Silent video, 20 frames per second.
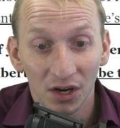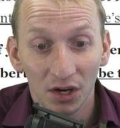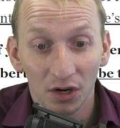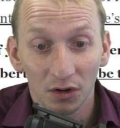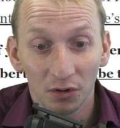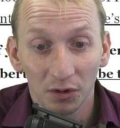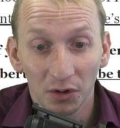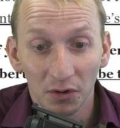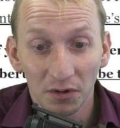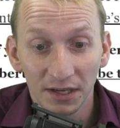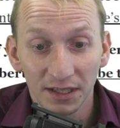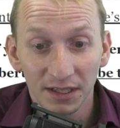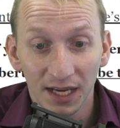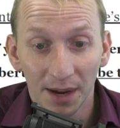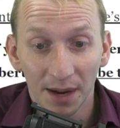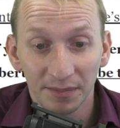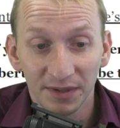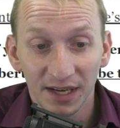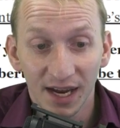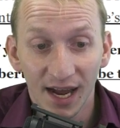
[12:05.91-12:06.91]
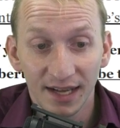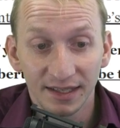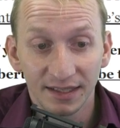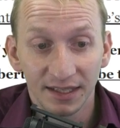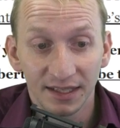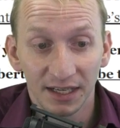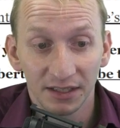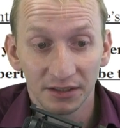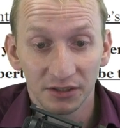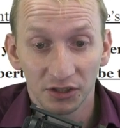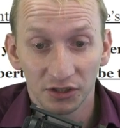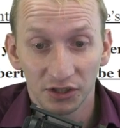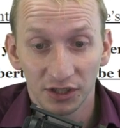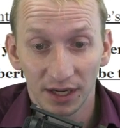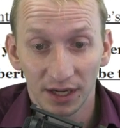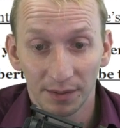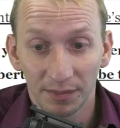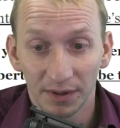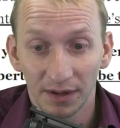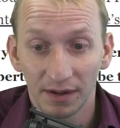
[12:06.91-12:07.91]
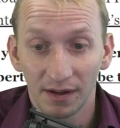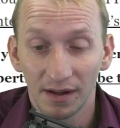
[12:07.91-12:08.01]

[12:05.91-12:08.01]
crude attempt at censorship.